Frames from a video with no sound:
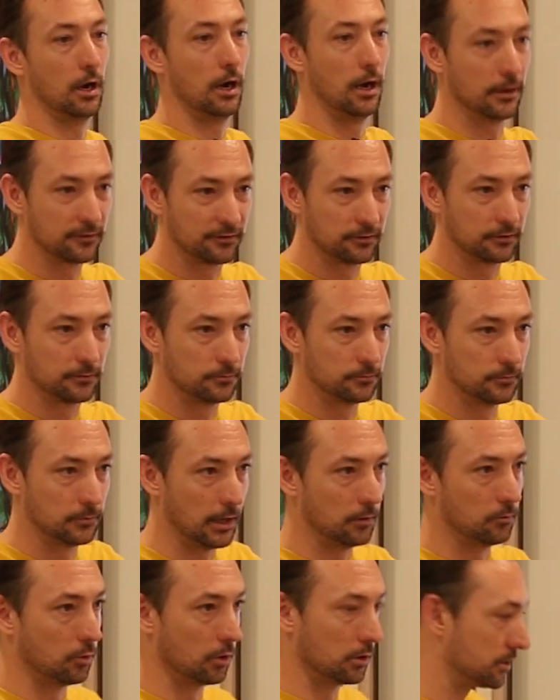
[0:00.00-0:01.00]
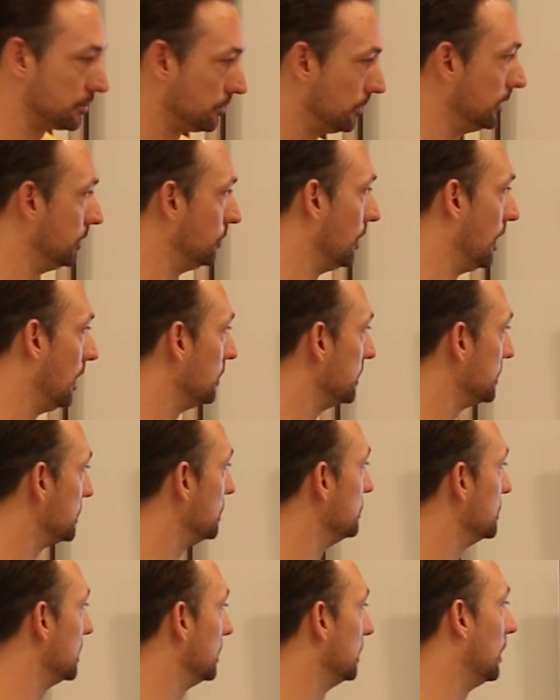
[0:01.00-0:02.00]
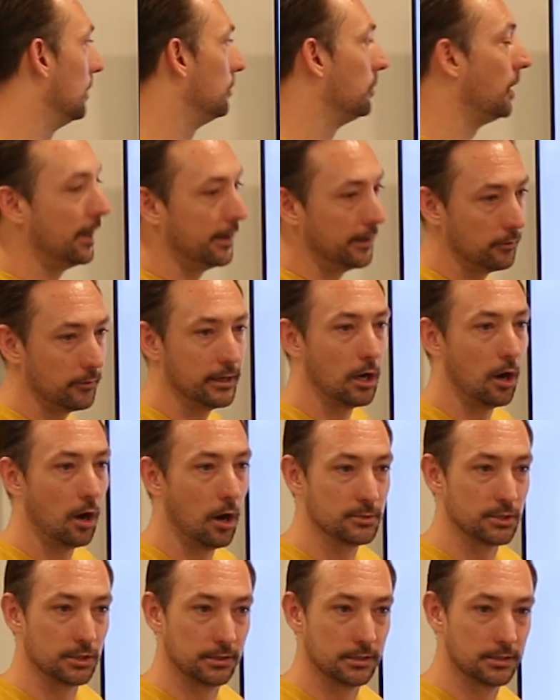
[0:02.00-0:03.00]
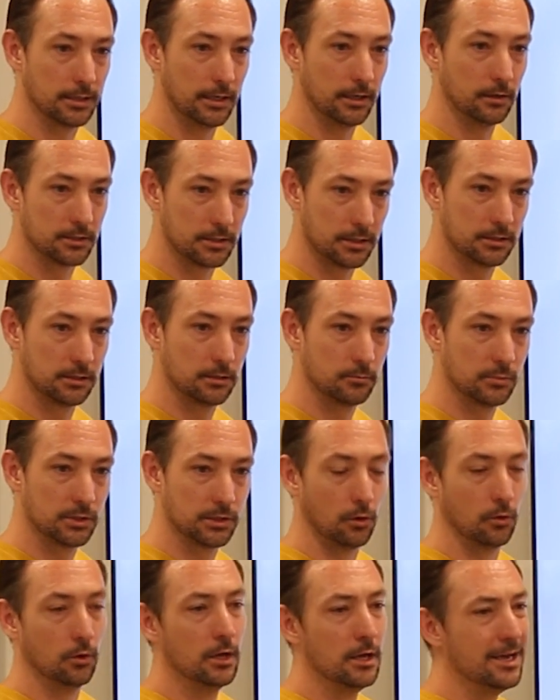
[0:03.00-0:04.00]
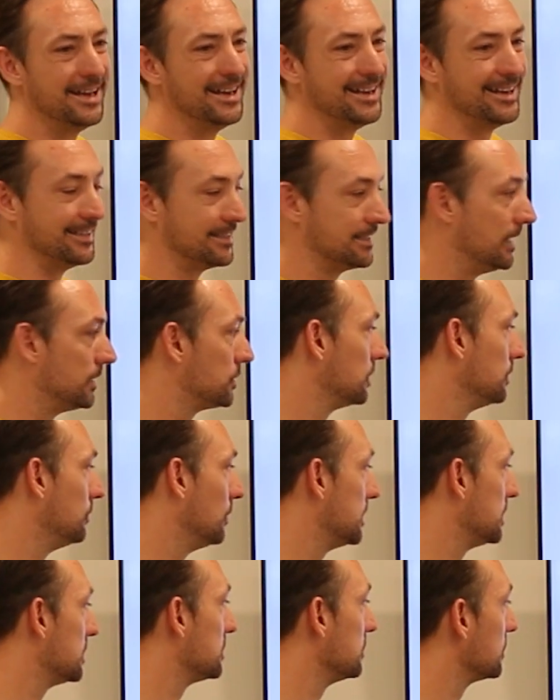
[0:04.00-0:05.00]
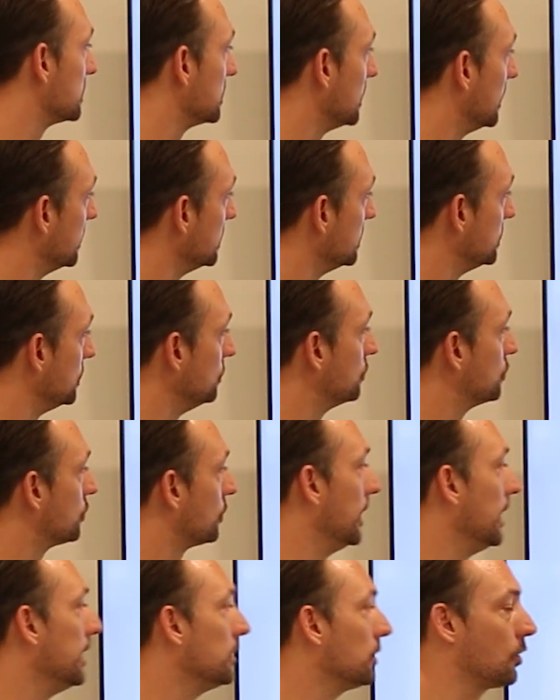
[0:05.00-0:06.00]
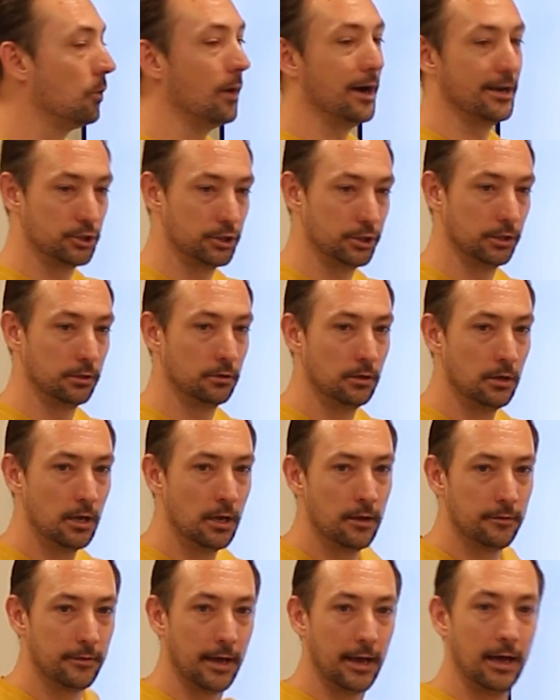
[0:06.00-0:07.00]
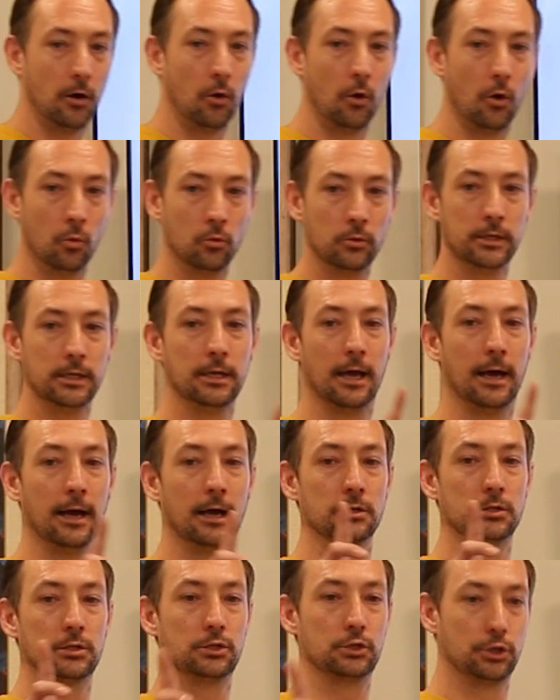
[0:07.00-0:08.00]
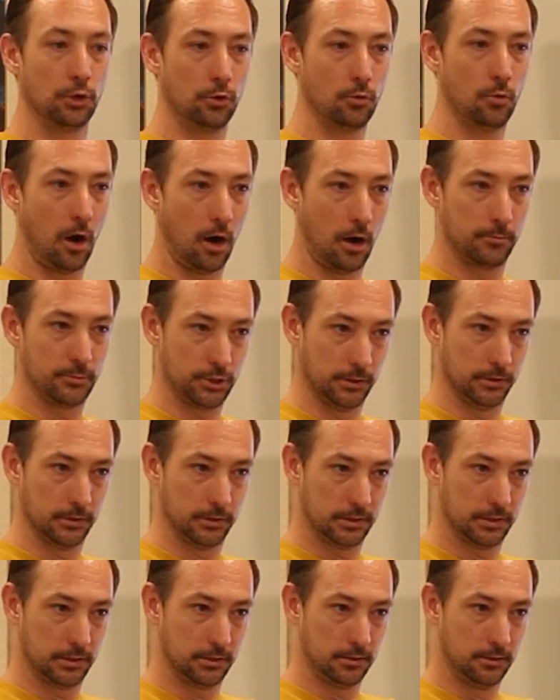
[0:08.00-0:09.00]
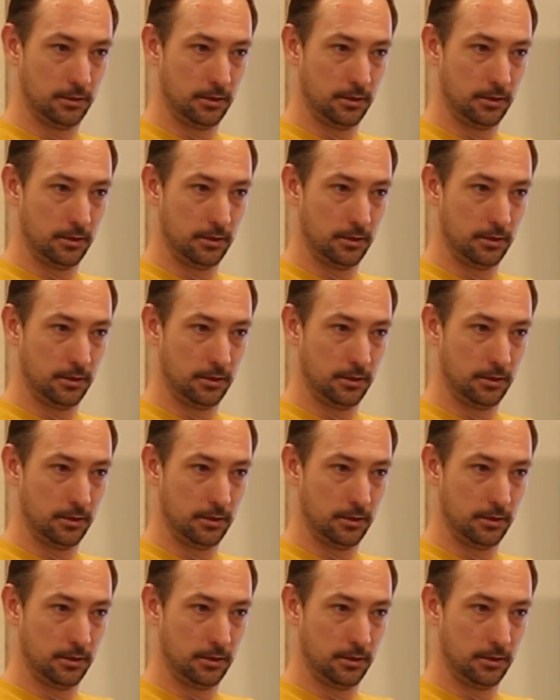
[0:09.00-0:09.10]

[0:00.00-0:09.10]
us that works really well is using a binary options sales system. So essentially what this looks like is you create a question that only has two options.